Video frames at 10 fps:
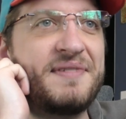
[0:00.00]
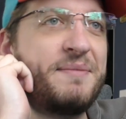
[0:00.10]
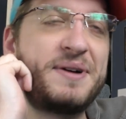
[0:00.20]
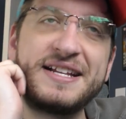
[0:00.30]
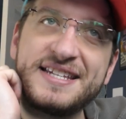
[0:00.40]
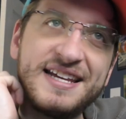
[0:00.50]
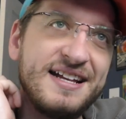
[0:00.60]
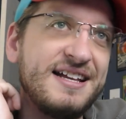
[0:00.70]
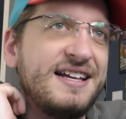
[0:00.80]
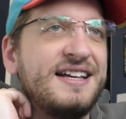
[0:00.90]
But
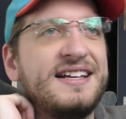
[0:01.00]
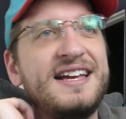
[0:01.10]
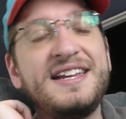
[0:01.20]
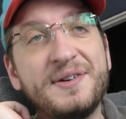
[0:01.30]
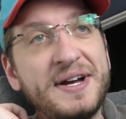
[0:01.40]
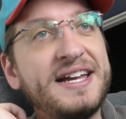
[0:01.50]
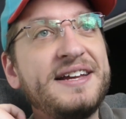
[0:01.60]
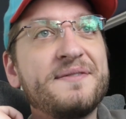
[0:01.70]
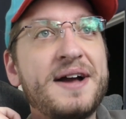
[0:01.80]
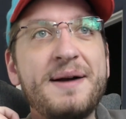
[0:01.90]

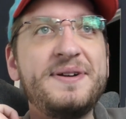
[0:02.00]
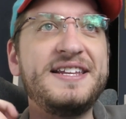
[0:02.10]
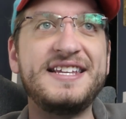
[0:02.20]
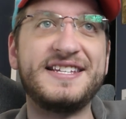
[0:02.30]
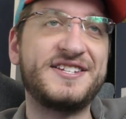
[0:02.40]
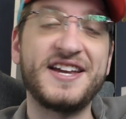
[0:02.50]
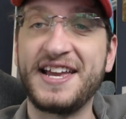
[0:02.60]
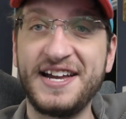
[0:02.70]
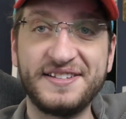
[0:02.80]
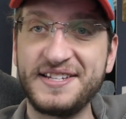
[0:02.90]
anyway, Robin is
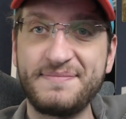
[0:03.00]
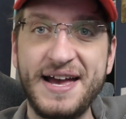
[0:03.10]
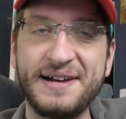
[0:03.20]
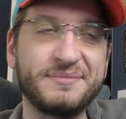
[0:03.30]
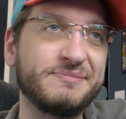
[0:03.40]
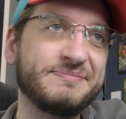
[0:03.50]
checking out this map.